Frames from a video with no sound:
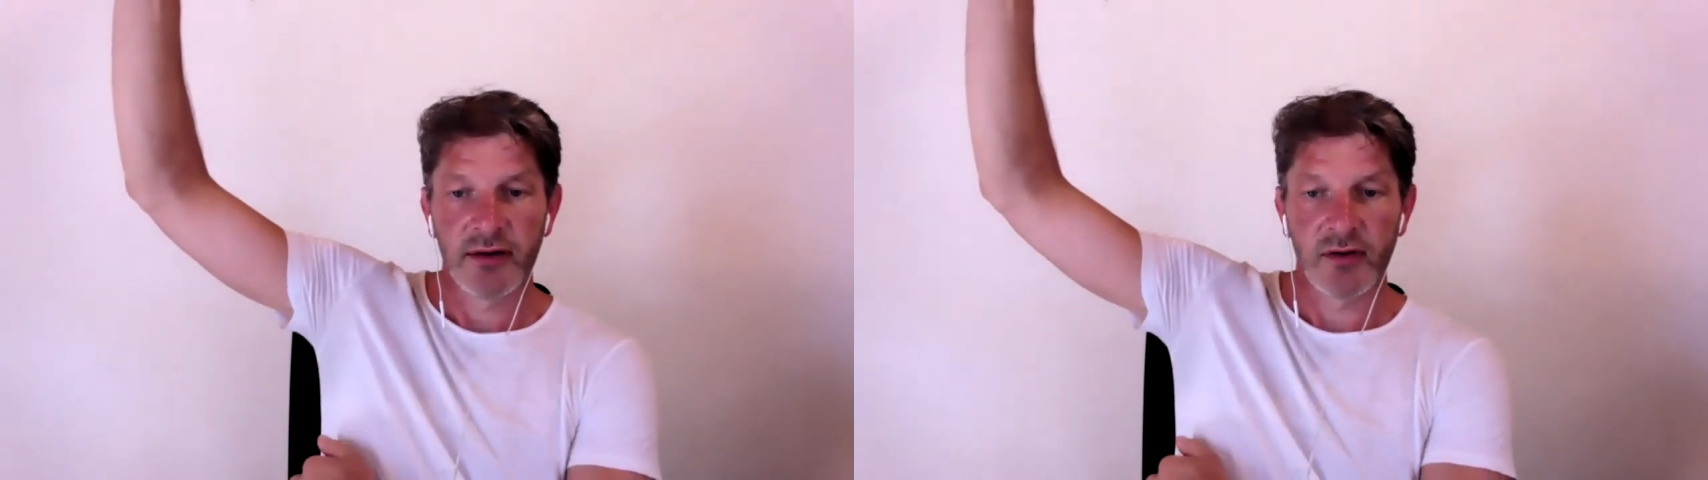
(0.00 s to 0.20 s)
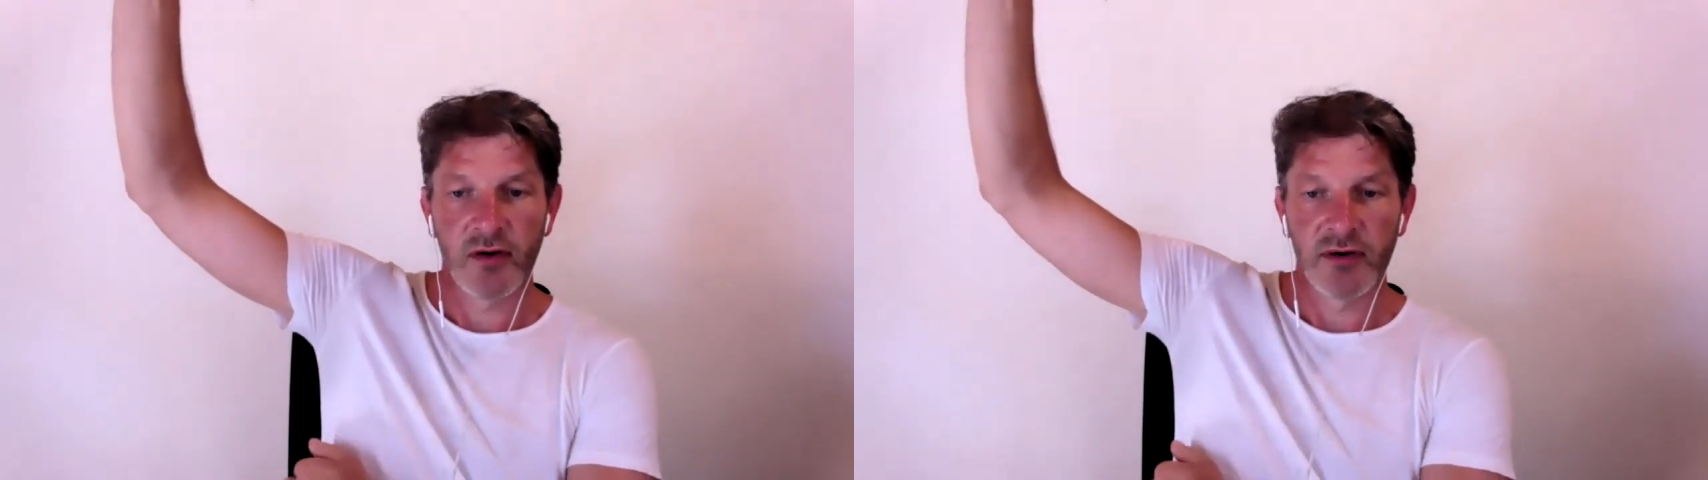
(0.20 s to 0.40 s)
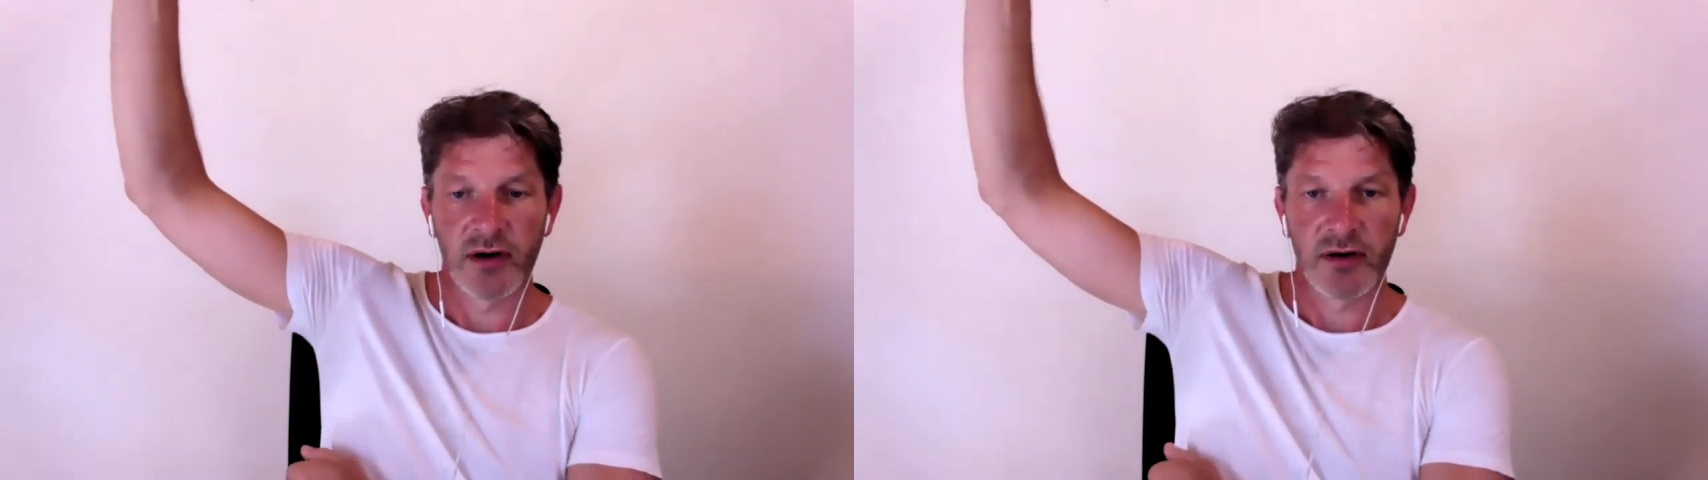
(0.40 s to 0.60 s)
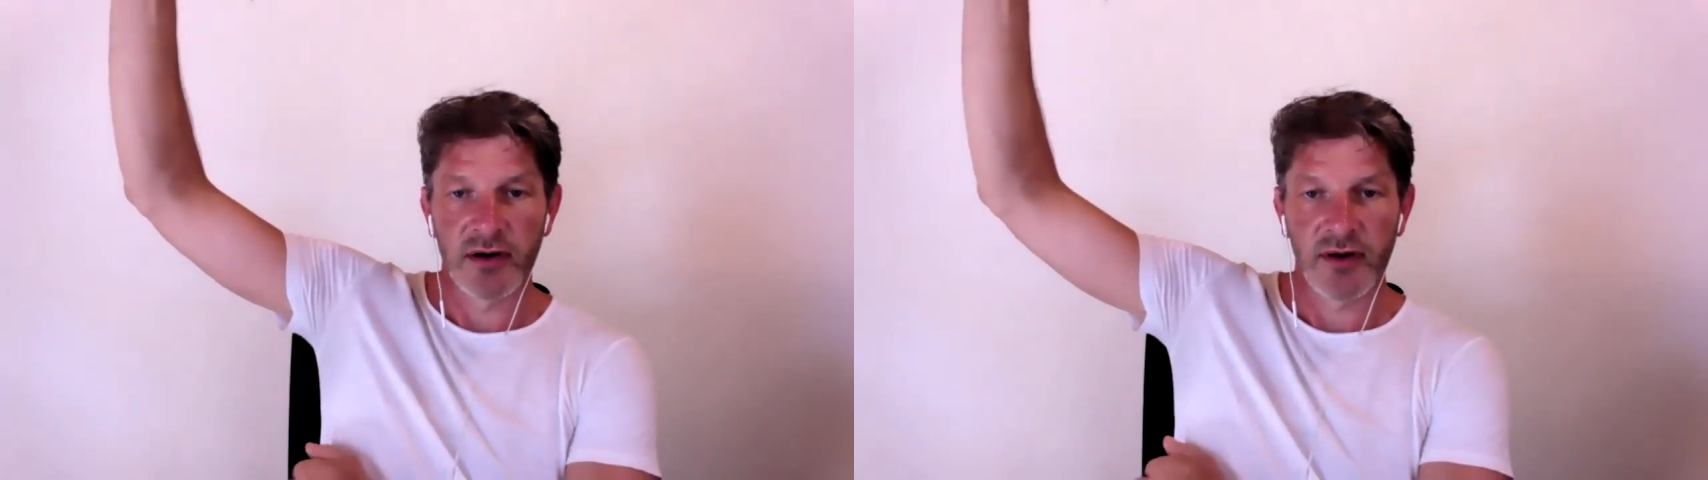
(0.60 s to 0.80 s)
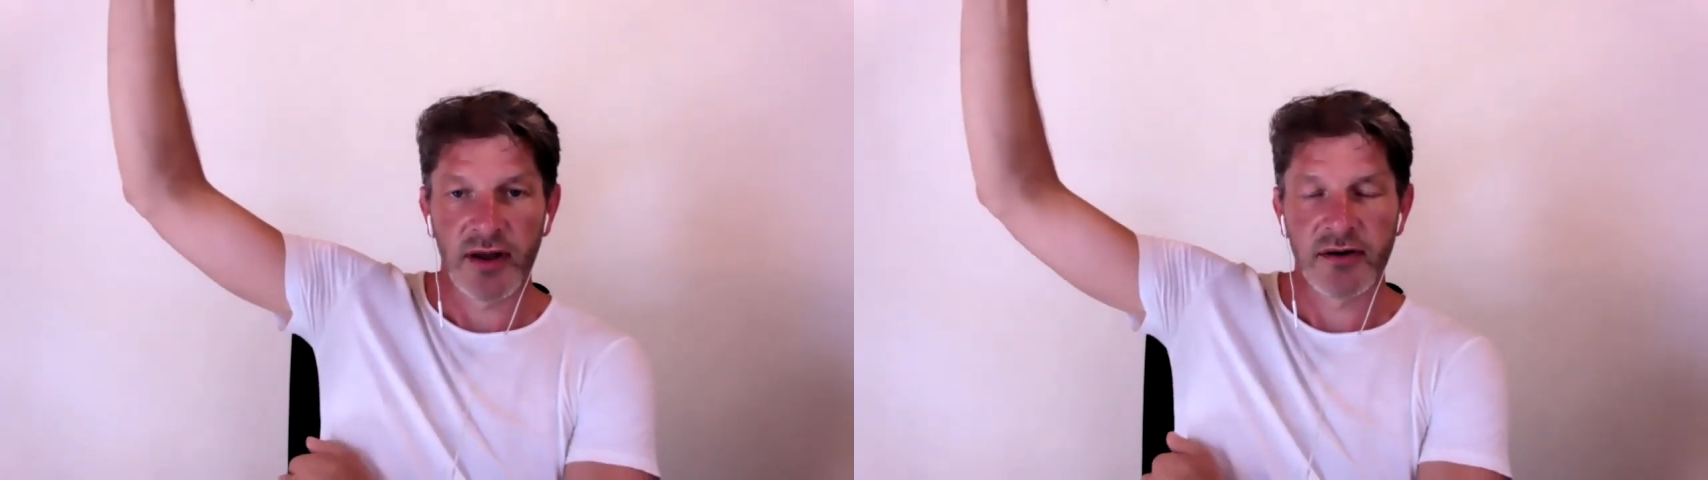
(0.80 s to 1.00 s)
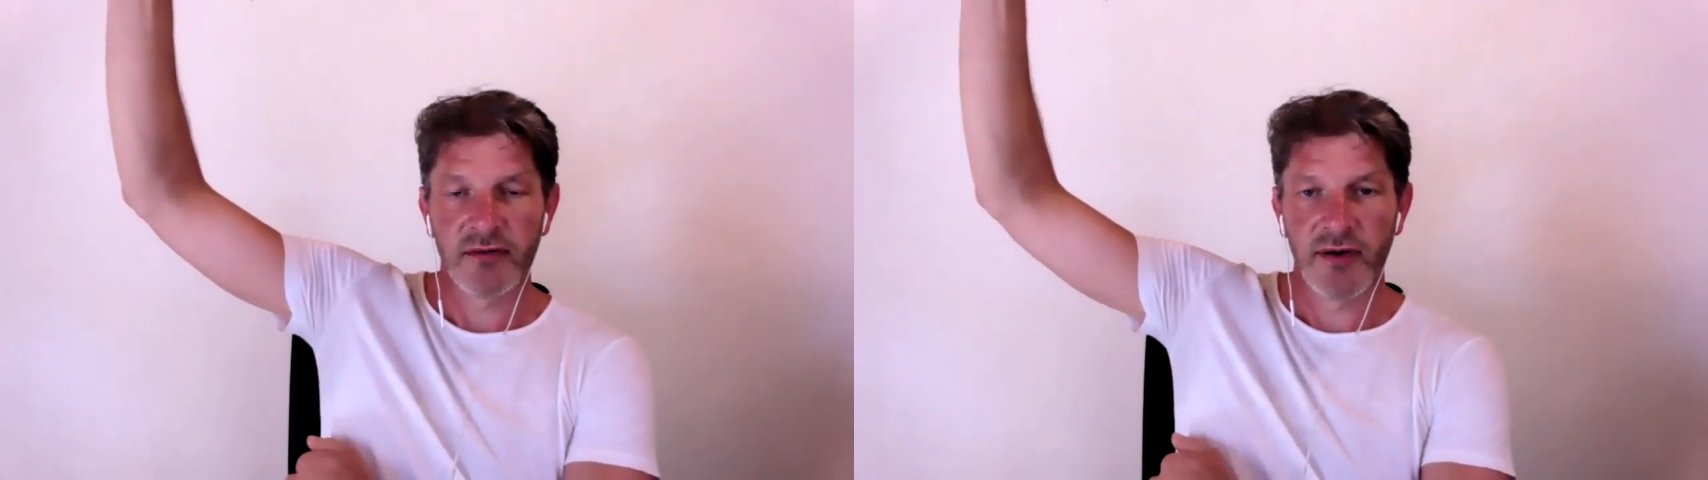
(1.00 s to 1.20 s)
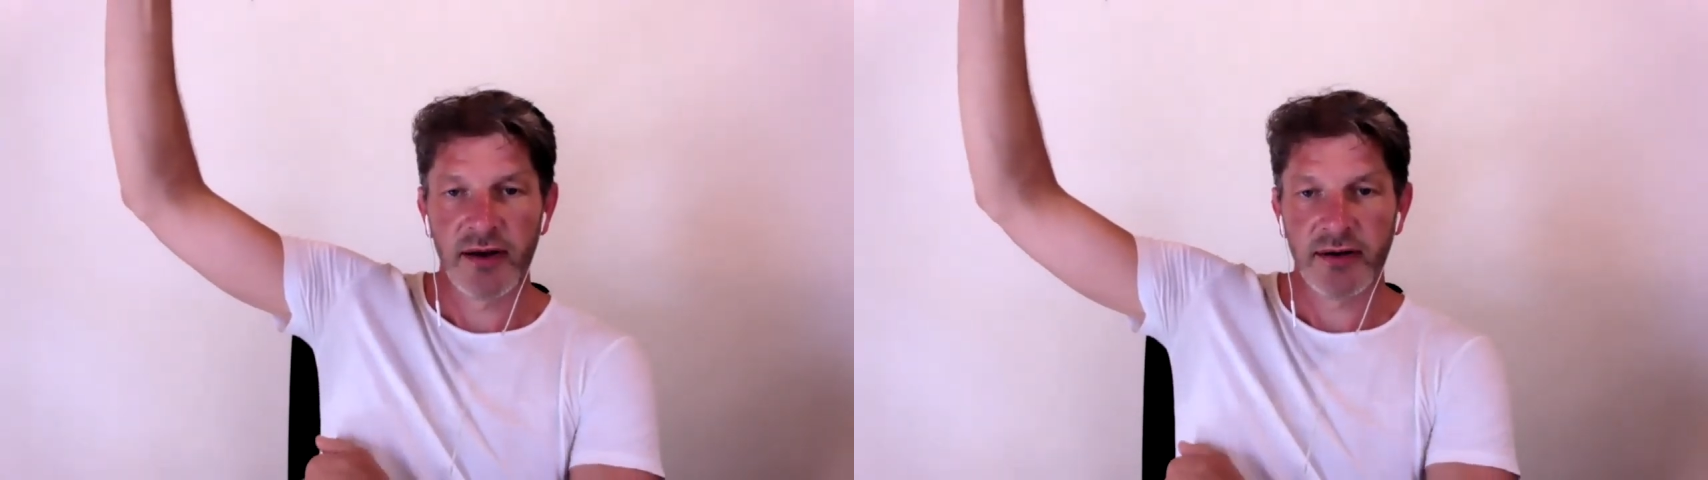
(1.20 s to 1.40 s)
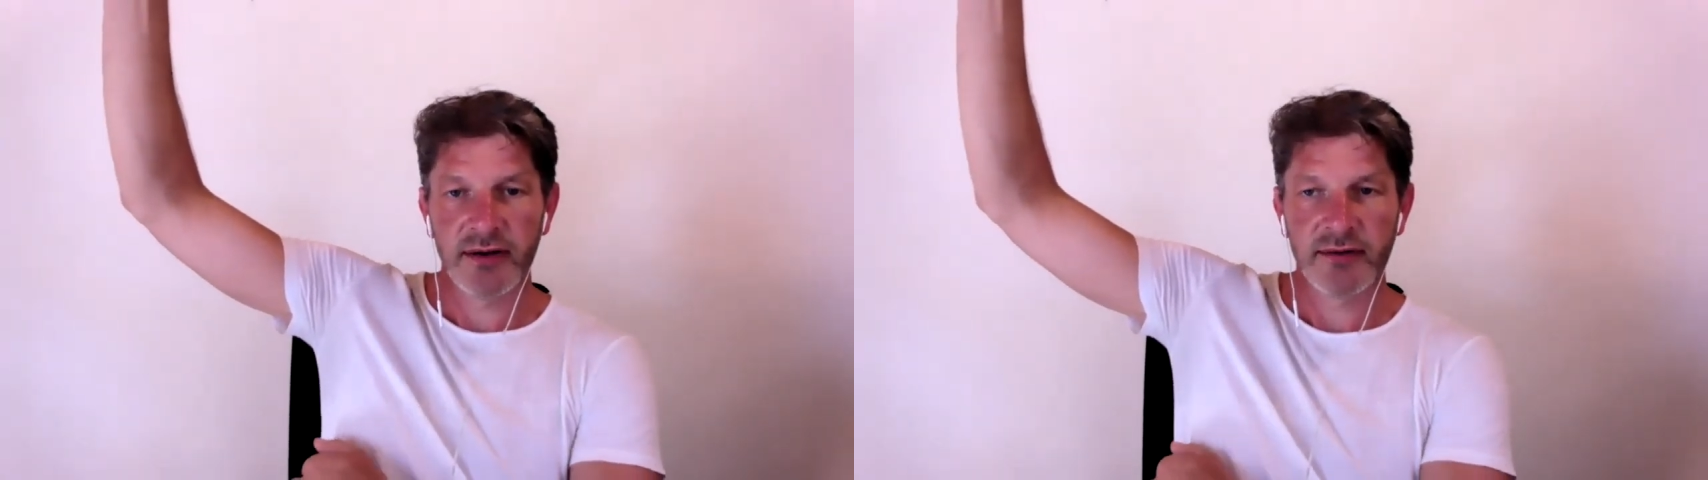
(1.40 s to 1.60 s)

cover a large area, and you'll find a